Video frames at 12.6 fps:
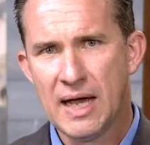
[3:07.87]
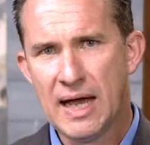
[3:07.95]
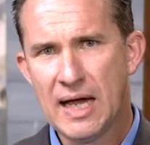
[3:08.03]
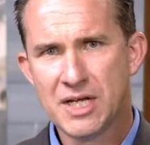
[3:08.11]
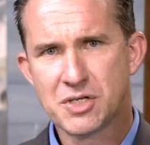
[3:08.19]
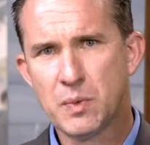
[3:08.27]

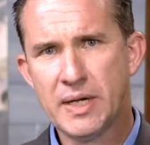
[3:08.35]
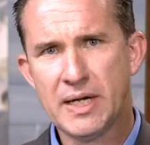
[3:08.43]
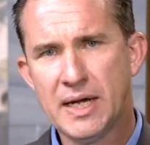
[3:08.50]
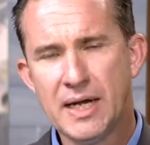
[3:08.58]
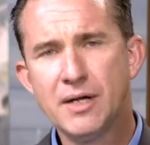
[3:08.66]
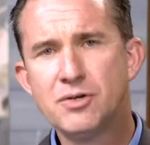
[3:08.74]
As
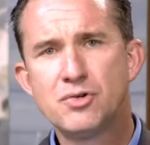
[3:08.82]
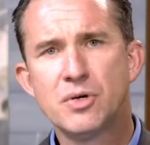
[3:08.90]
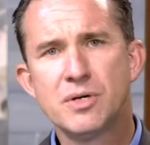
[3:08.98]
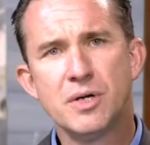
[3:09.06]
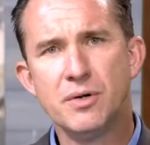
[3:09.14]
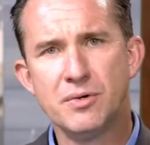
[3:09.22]
we
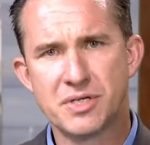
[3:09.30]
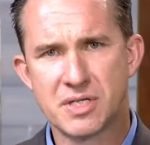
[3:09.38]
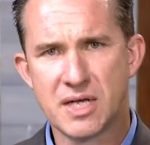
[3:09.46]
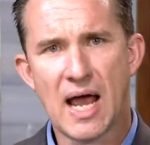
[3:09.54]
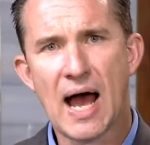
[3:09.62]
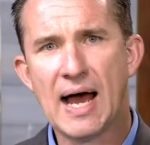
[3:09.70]
introduce
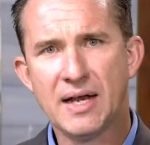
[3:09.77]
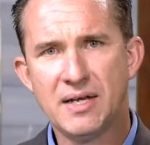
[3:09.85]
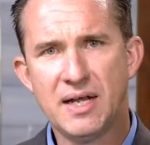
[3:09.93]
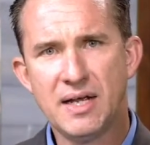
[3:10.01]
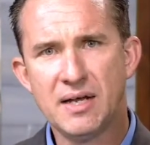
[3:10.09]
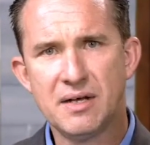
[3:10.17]
the
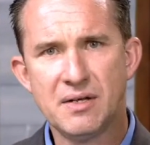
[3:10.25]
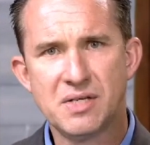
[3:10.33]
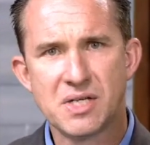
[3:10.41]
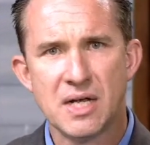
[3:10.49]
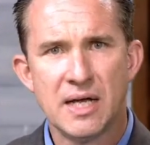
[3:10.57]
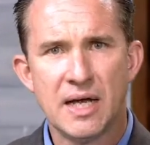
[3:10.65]

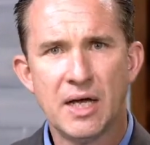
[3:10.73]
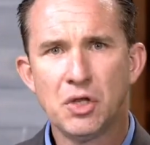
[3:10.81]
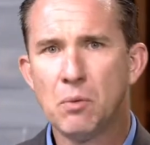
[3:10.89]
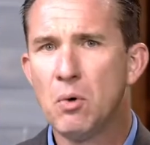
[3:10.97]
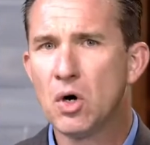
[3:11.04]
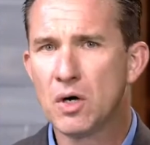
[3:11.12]
ideas in
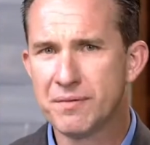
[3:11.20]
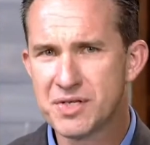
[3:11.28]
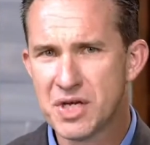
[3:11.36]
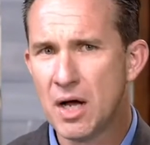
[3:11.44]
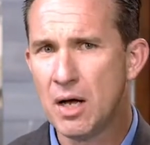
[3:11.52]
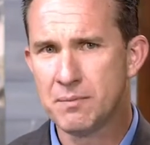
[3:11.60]
the book of
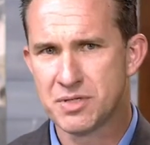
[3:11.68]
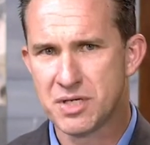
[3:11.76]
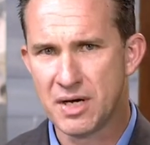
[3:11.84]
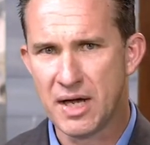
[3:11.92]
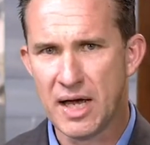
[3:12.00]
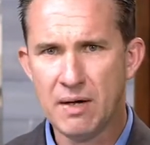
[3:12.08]
Psalms
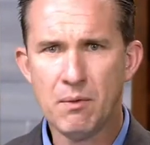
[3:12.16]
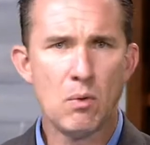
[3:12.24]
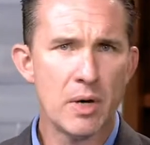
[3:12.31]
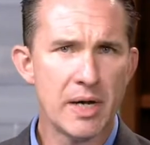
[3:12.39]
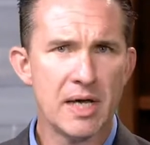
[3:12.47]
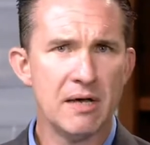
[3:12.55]
today, we
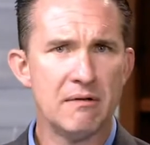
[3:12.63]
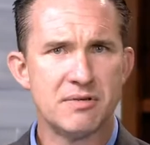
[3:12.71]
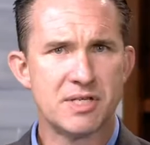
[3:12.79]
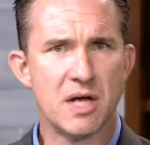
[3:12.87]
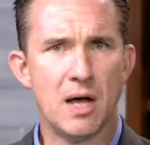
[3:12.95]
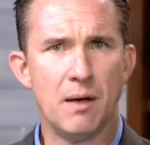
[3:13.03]
want to give
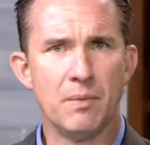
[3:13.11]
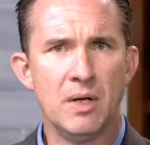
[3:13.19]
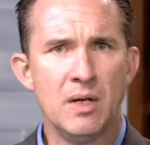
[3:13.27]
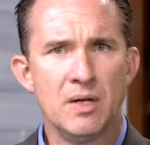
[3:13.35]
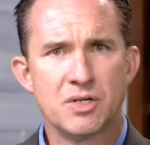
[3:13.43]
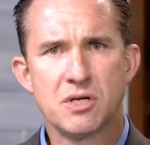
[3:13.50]
some,
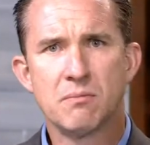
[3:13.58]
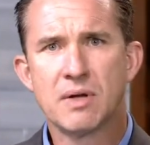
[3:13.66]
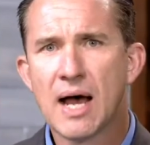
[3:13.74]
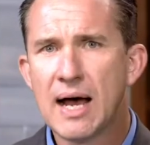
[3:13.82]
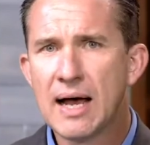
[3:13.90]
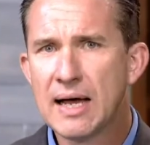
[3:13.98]
some
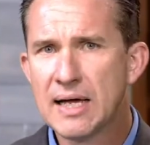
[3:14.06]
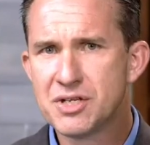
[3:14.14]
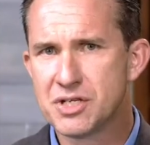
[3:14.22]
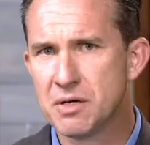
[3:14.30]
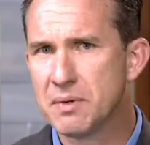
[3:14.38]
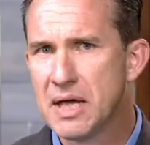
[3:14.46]

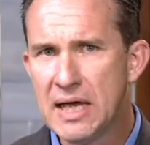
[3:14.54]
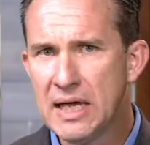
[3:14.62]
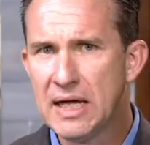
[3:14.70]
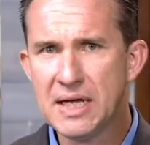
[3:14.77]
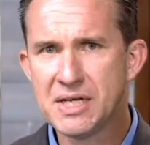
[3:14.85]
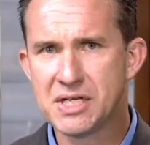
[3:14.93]
guides, some
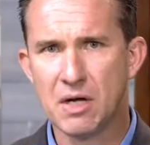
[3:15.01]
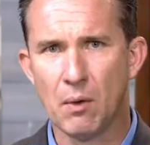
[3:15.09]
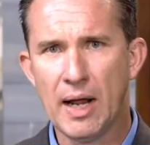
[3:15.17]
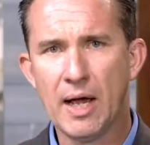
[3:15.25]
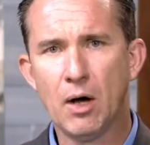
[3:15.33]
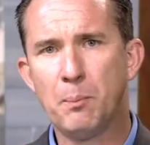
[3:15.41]
keys that
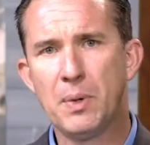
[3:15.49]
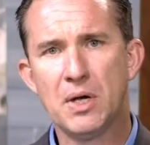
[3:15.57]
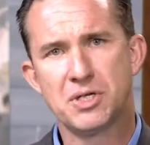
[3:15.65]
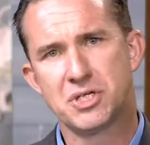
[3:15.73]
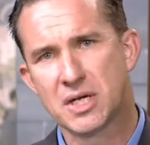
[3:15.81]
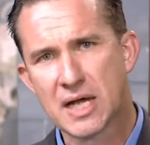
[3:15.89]
will help
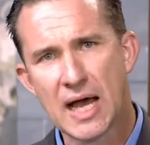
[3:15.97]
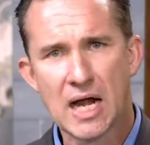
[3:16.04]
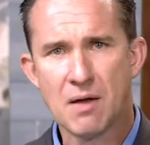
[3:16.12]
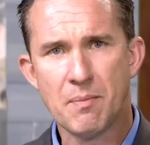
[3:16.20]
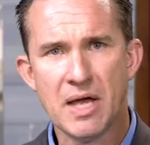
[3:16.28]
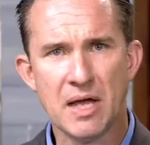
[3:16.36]
us to kind
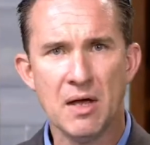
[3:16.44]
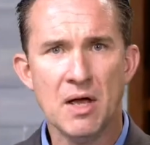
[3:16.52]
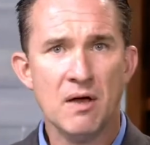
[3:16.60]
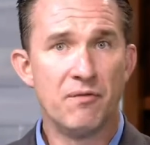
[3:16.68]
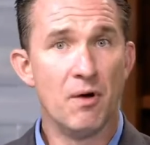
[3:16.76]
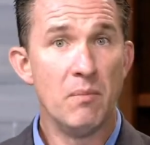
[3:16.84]
of be
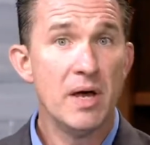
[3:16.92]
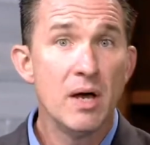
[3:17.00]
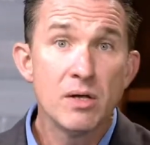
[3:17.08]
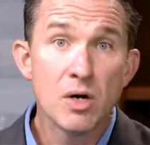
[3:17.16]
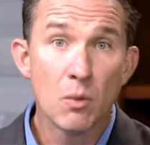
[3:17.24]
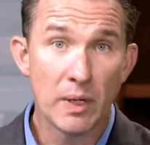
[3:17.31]

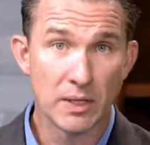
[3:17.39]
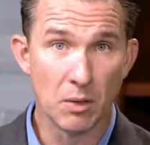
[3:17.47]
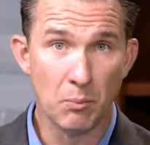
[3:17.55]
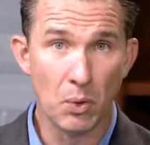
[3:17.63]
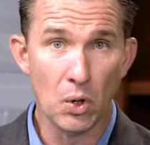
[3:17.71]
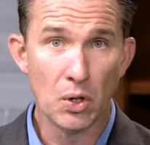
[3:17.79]
familiar with the
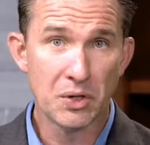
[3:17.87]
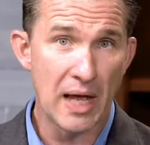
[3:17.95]
book.